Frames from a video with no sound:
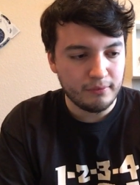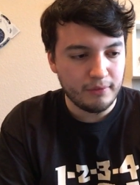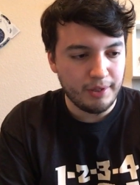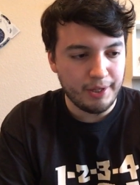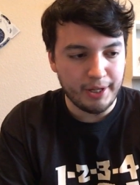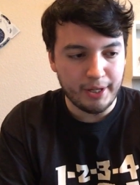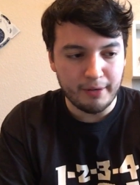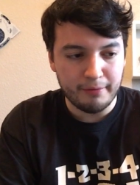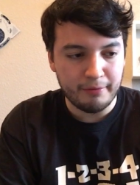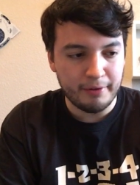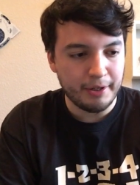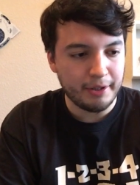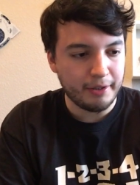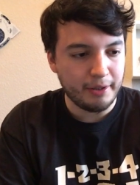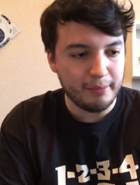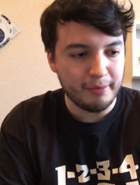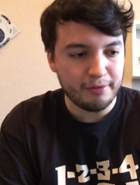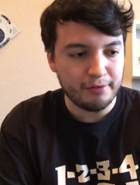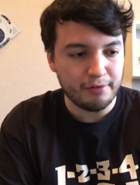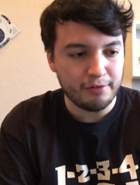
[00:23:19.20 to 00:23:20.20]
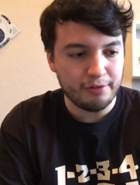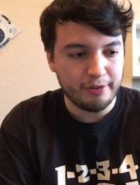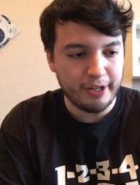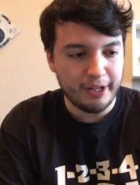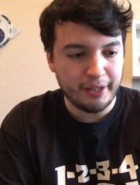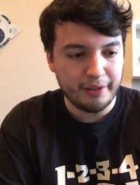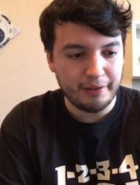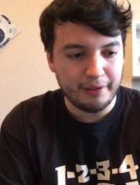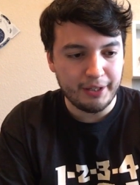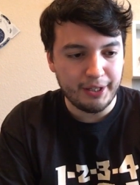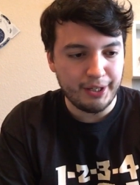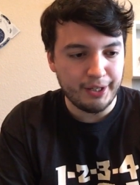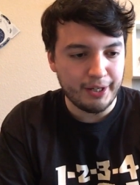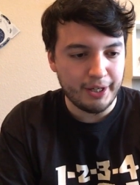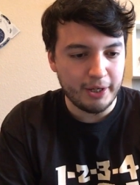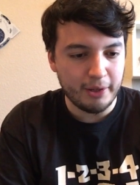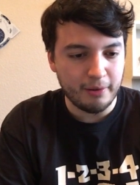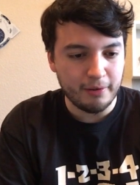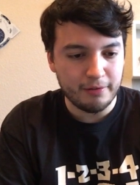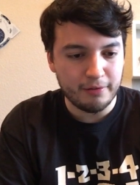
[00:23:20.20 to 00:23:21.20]
you got frankly Mr. Shankly,
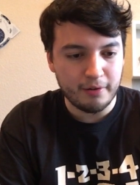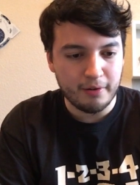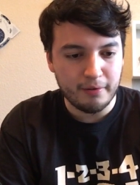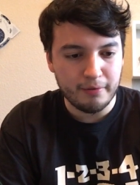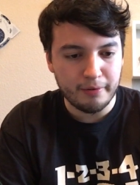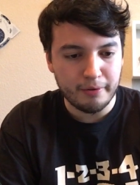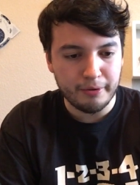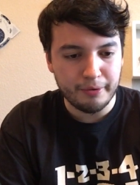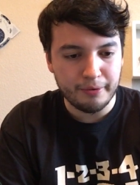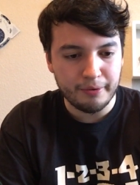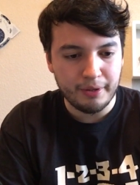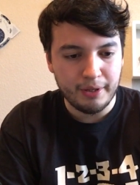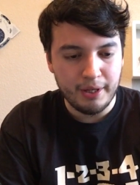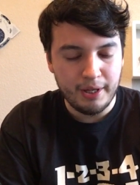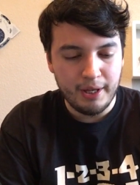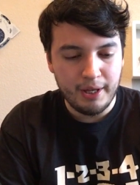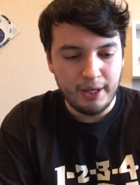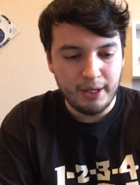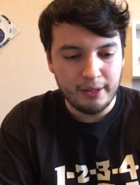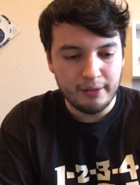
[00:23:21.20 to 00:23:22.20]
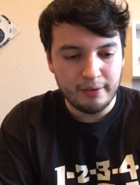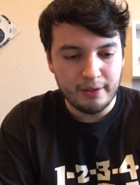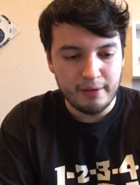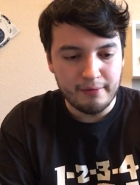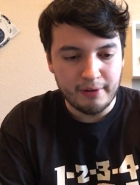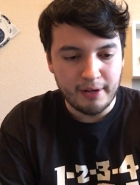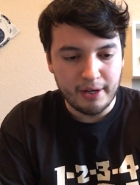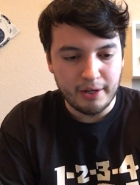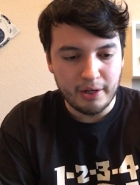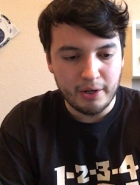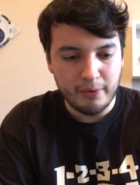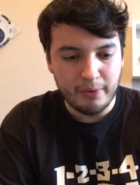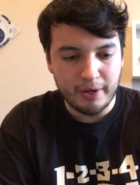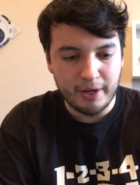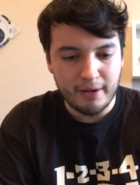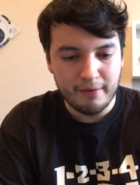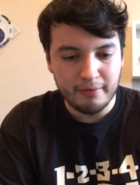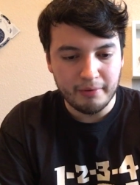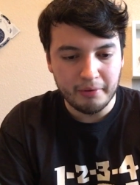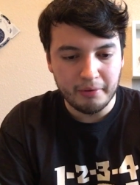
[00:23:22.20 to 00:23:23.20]
I know it's over, never had no one
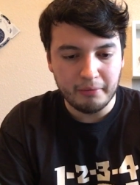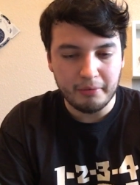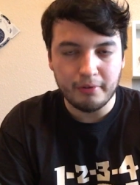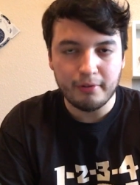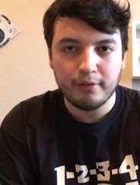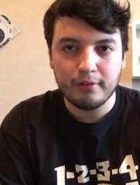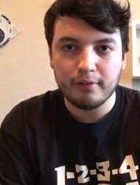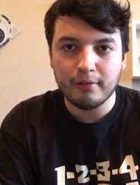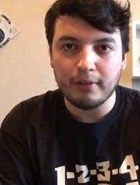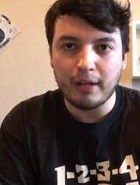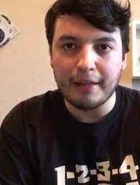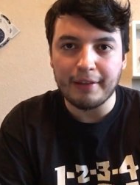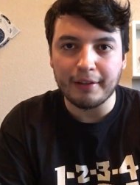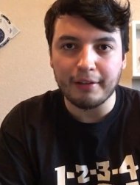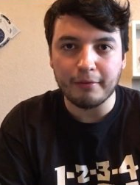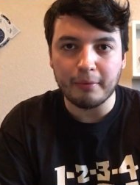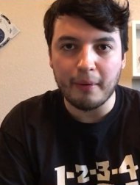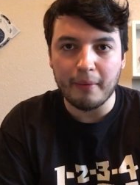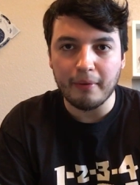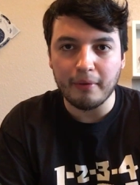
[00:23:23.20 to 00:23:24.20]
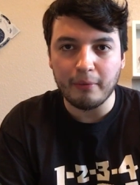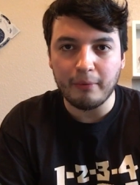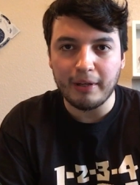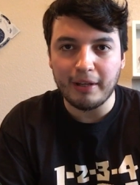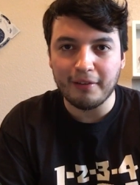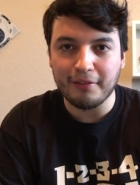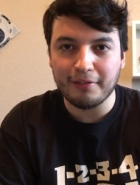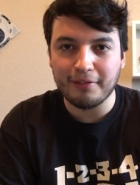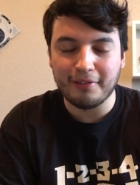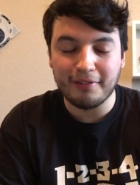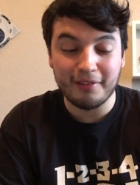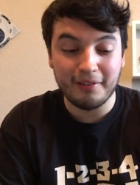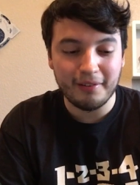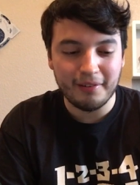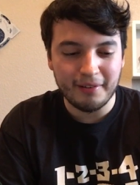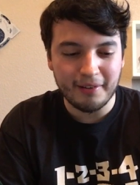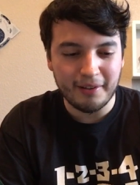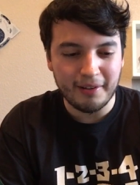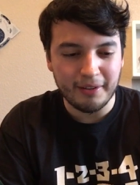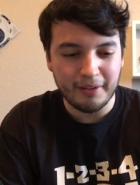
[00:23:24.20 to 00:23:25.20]
ever, which I think is probably the weakest
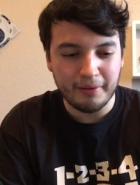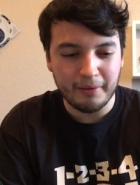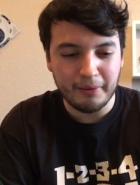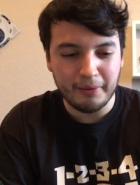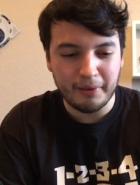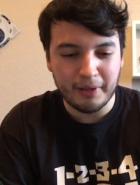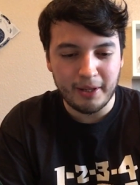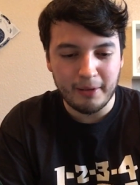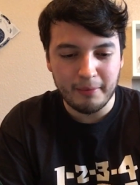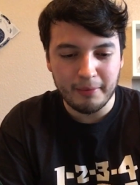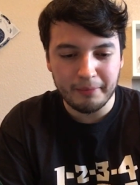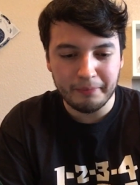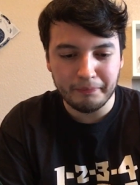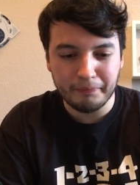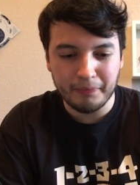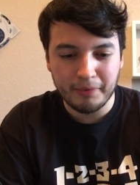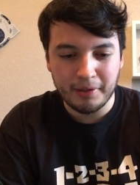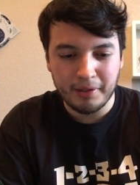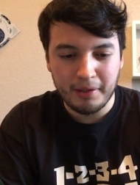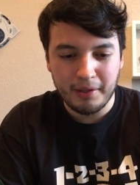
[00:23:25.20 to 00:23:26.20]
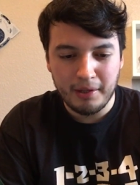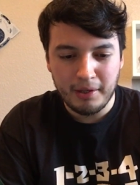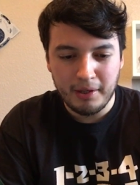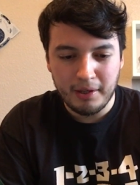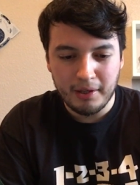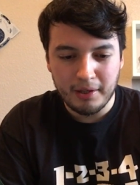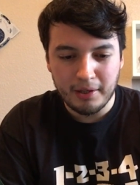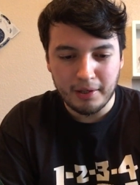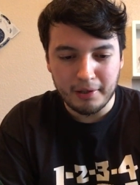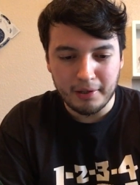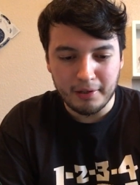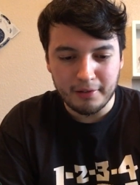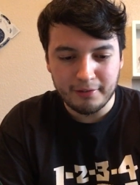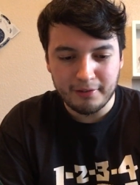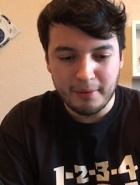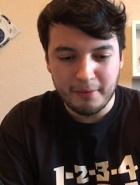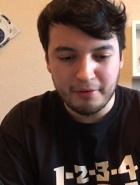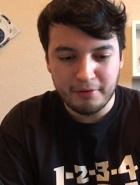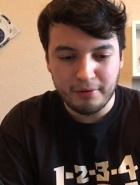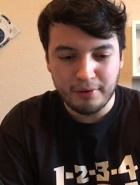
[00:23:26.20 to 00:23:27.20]
on the whole album. Uh,
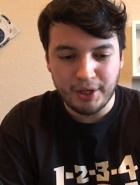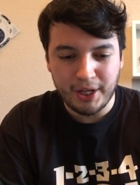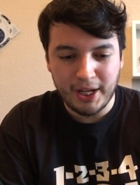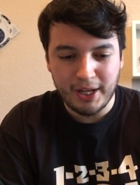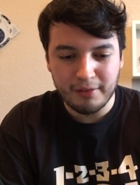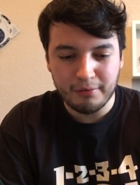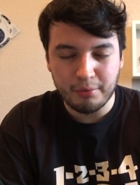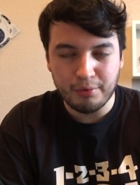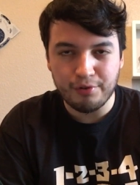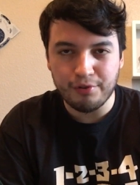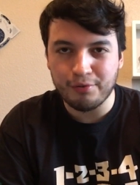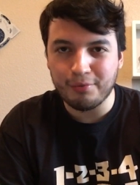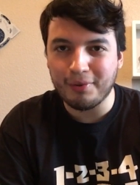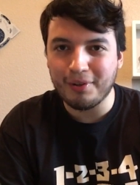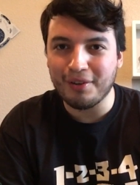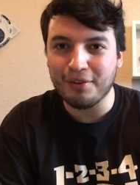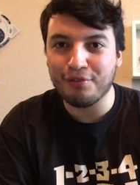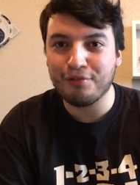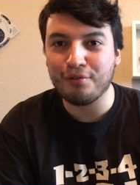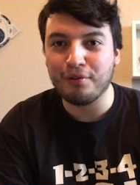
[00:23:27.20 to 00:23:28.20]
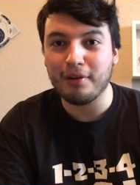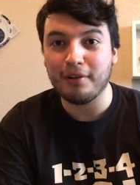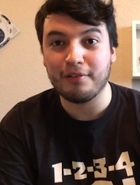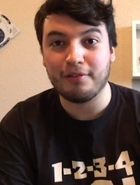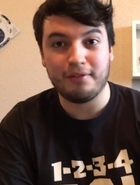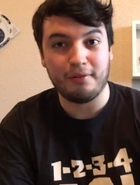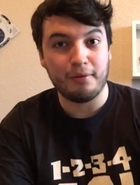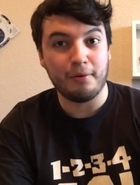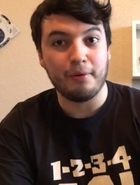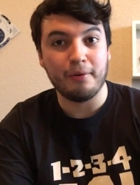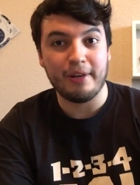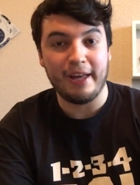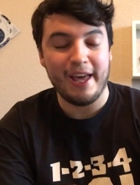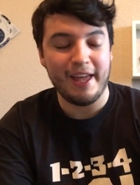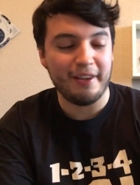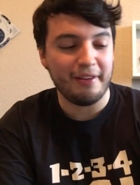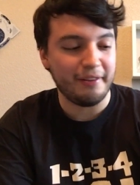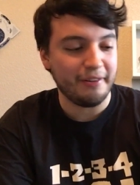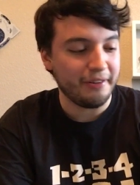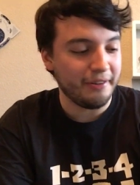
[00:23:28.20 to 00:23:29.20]
Cemetery Gates, which is one of the strongest in the whole
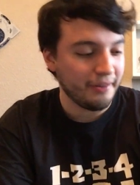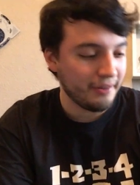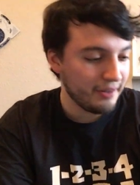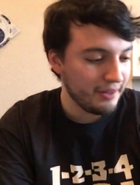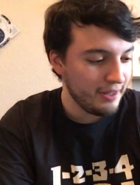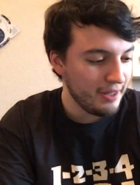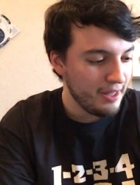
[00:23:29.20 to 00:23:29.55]
catalog.